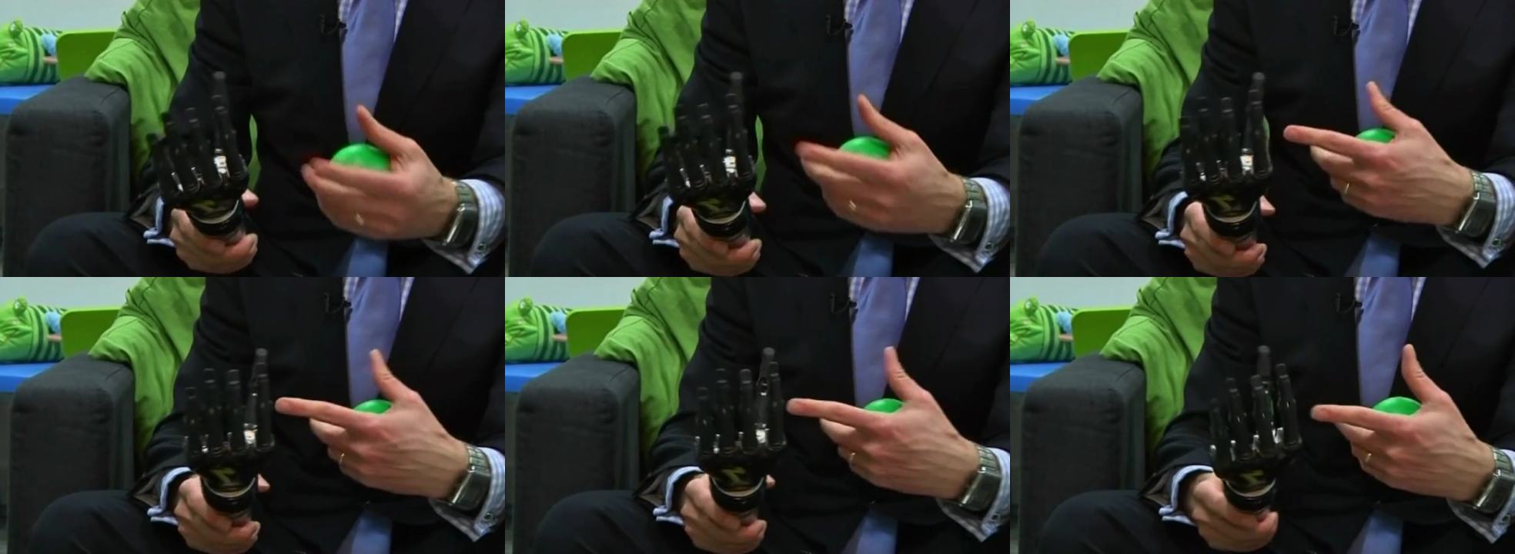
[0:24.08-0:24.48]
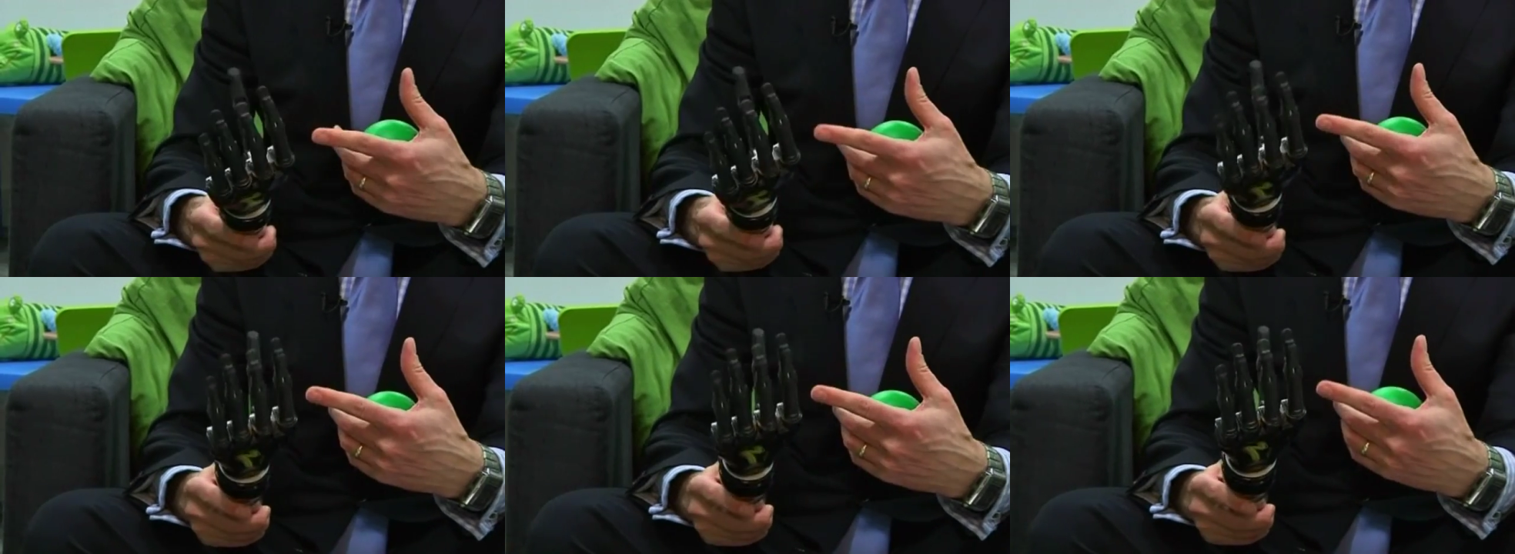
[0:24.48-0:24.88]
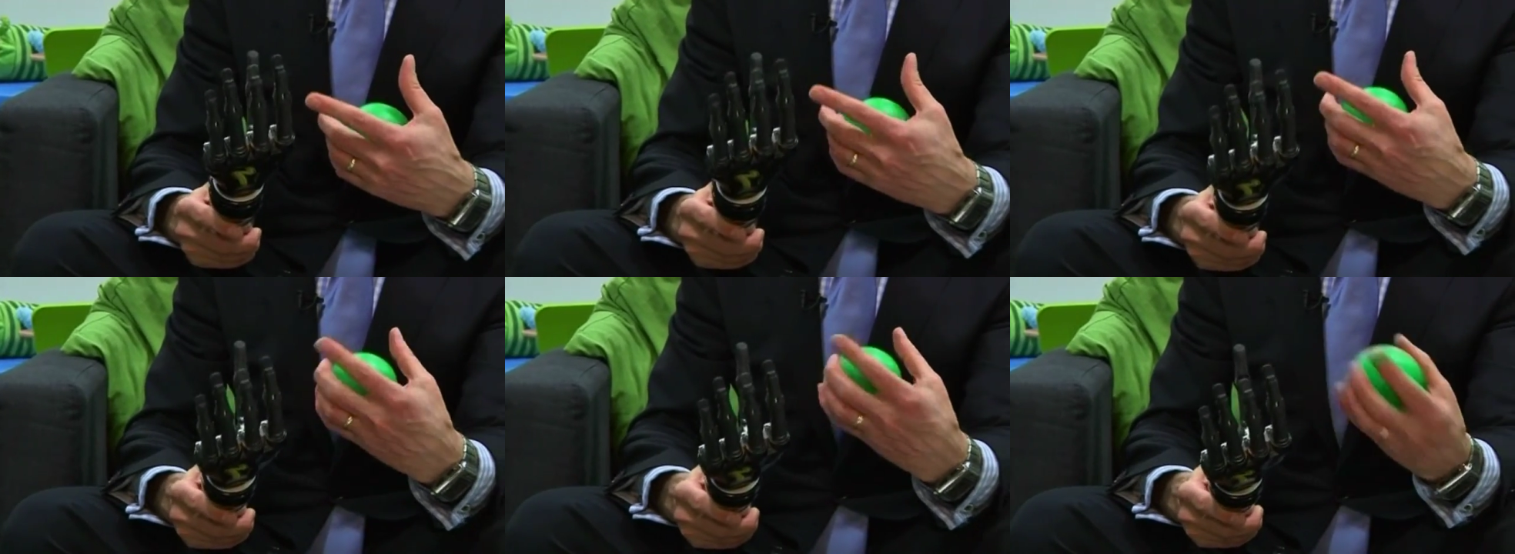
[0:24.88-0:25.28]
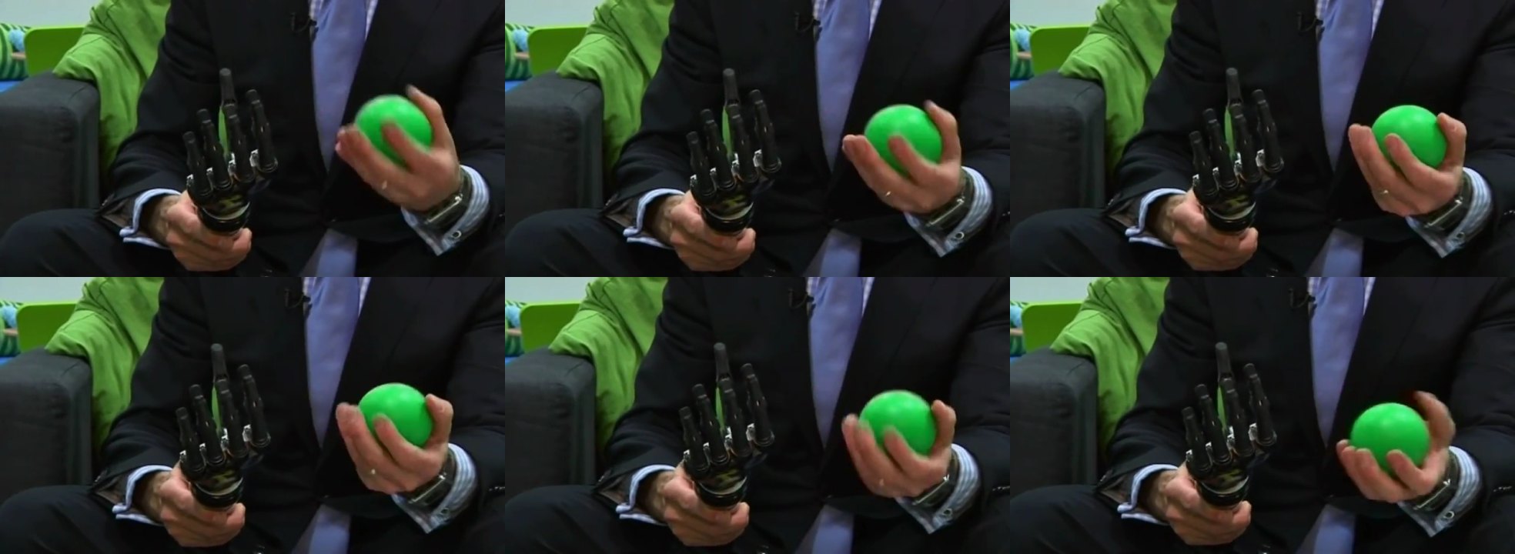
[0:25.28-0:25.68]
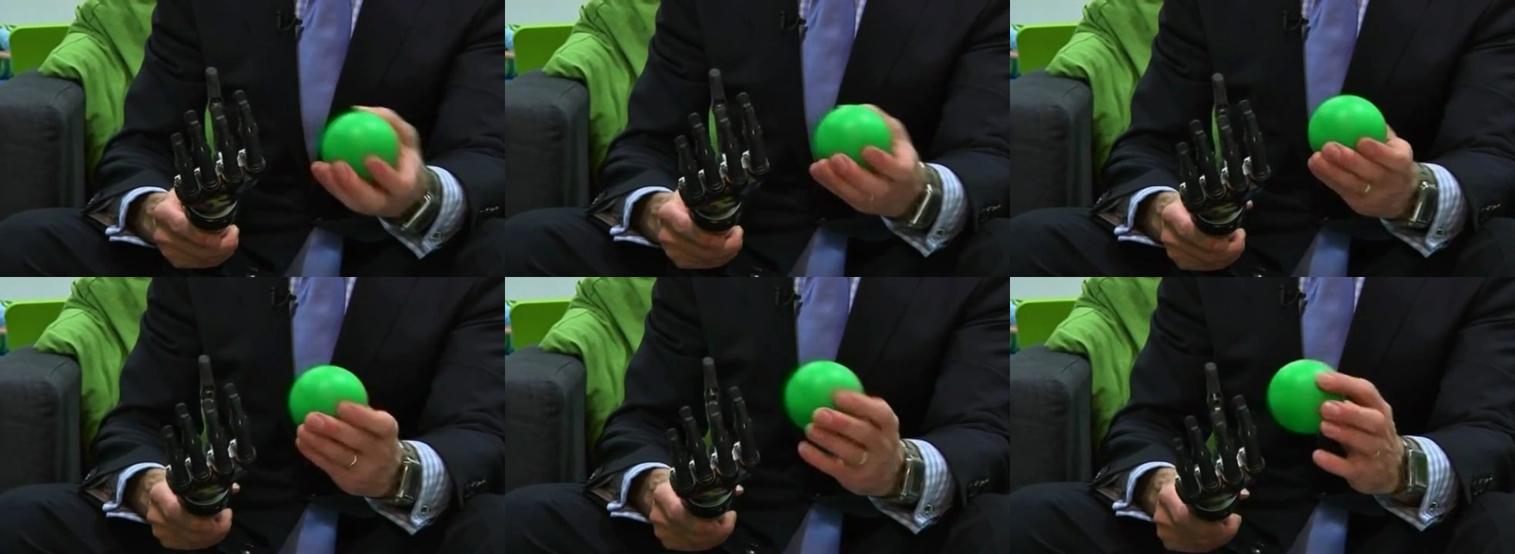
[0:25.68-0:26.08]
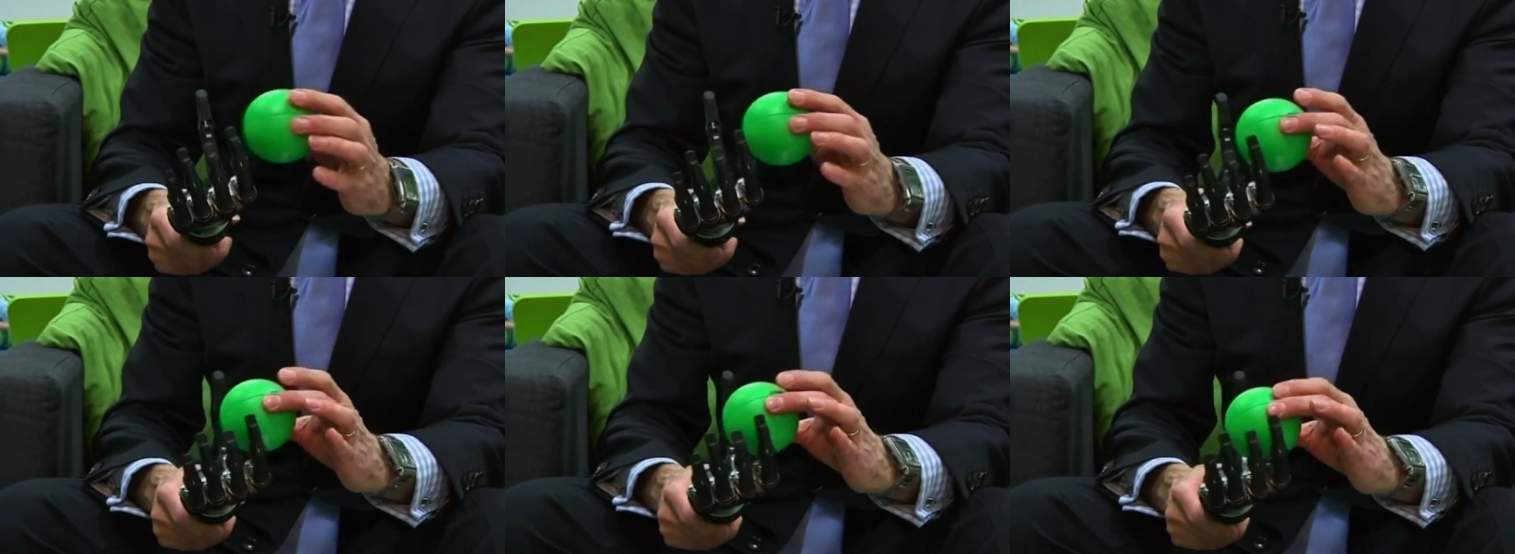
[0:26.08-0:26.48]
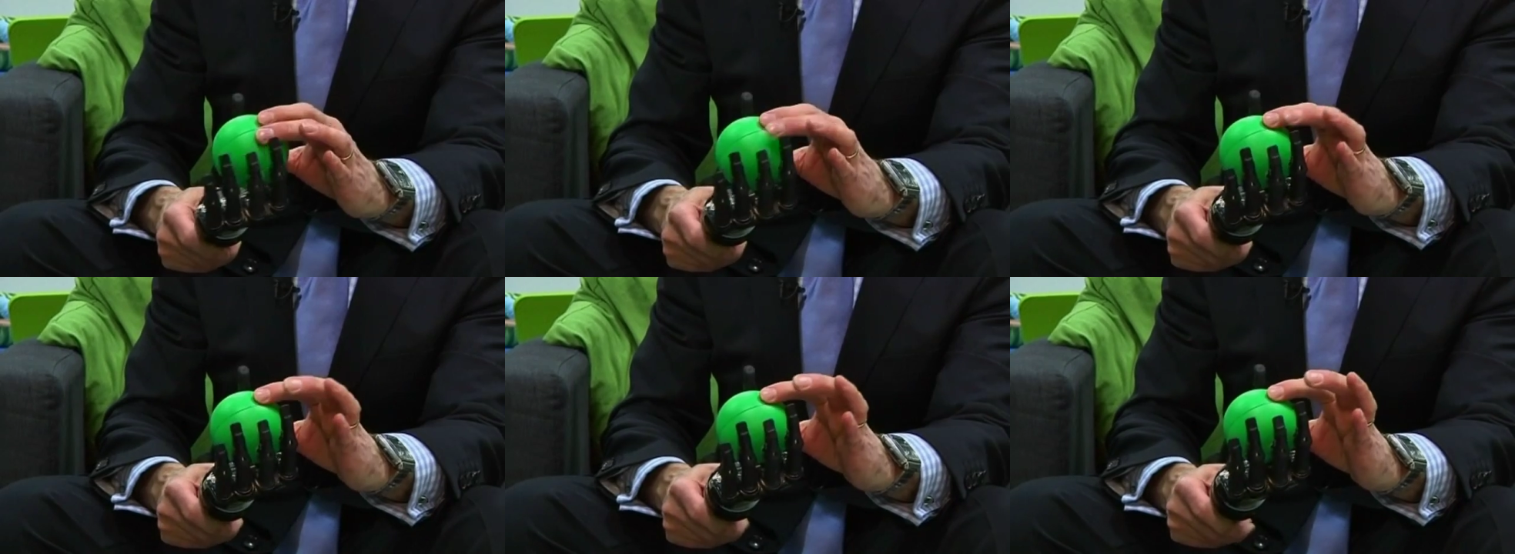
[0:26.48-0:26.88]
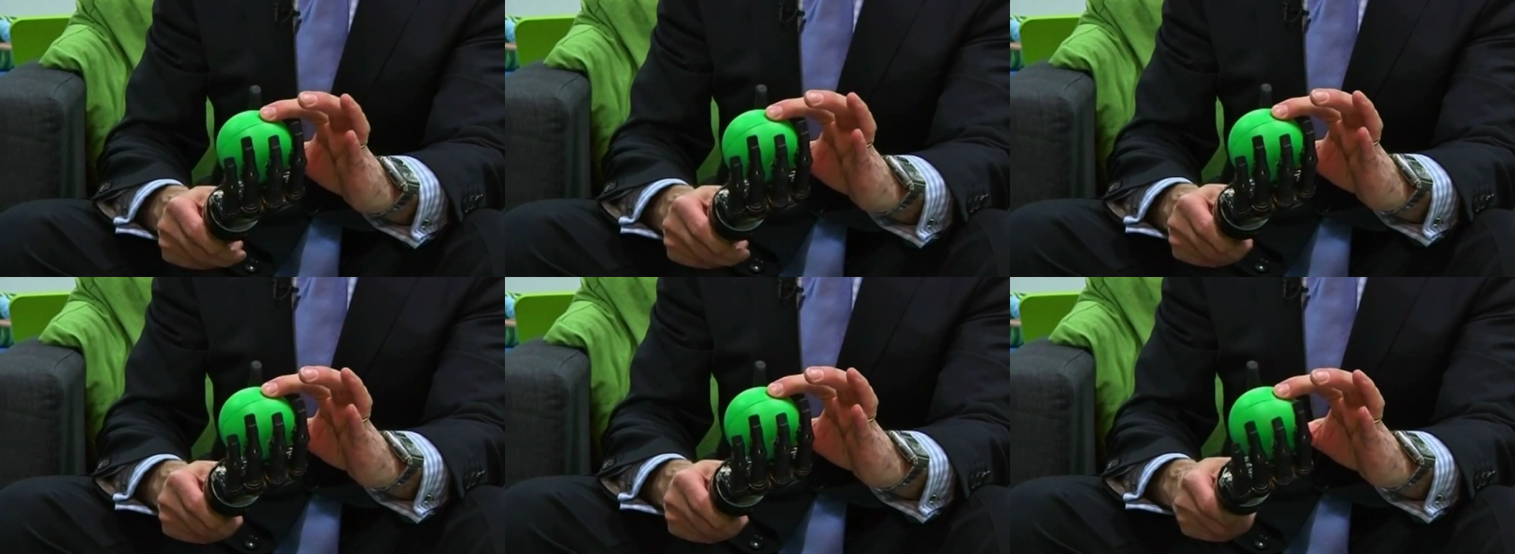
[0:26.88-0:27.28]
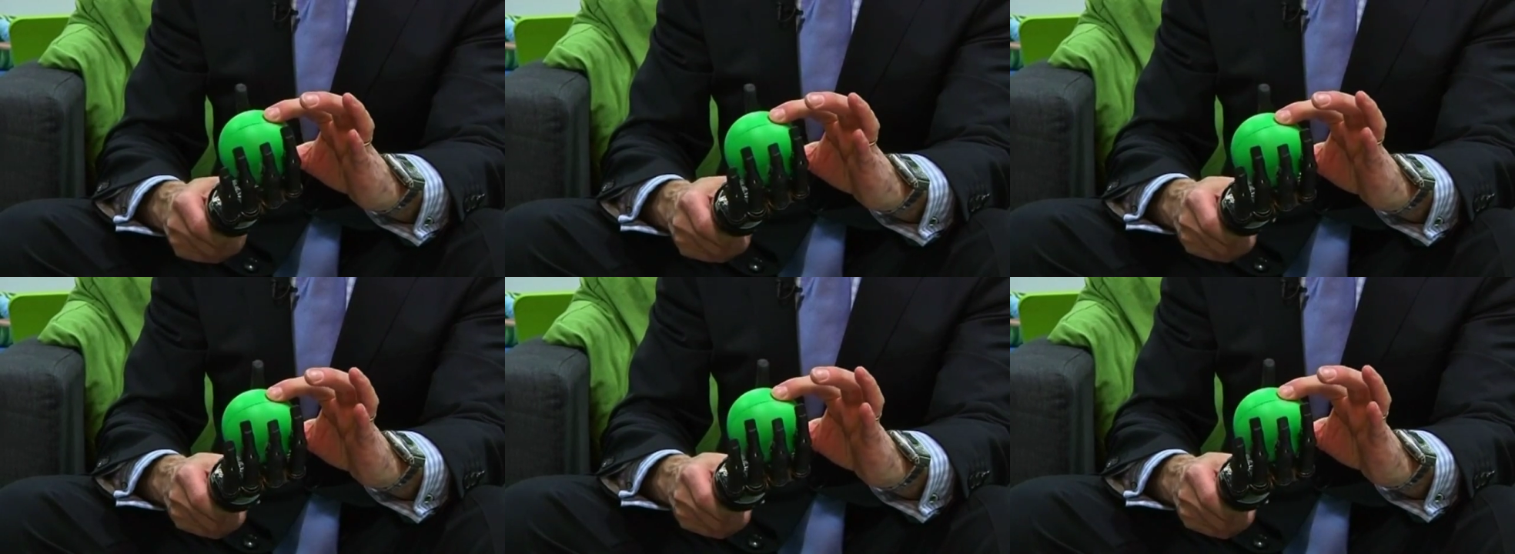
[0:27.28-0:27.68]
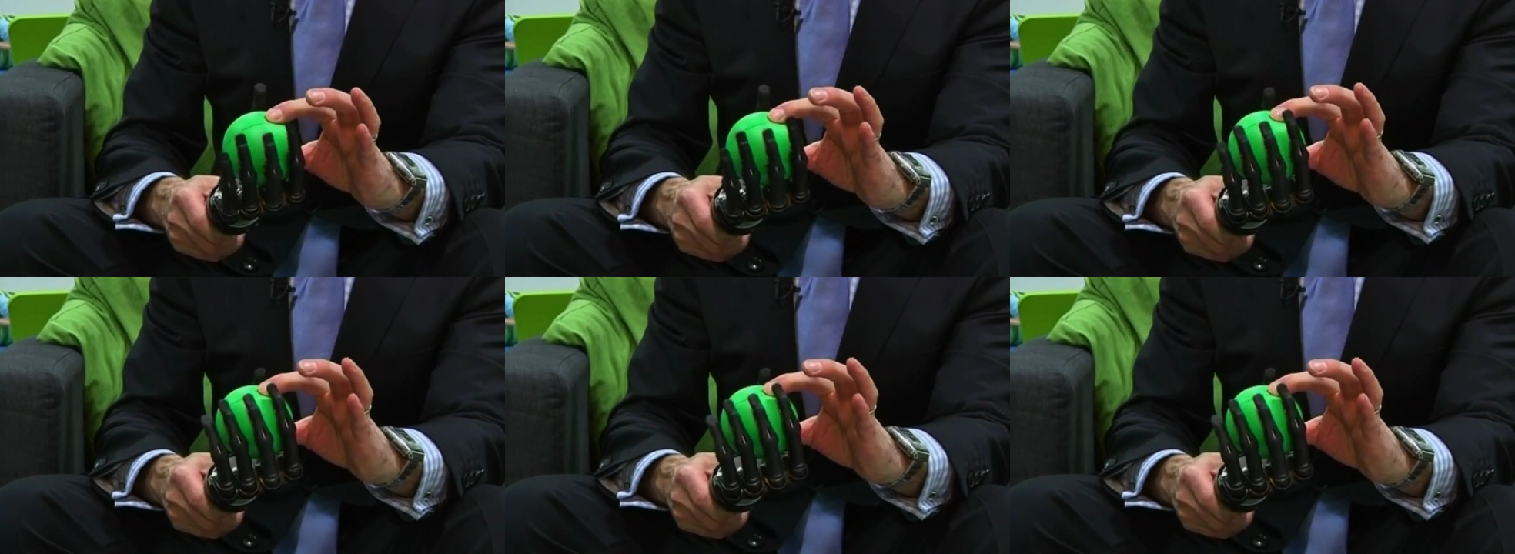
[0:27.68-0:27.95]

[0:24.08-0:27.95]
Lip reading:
No face is visible, so there are no lips to read.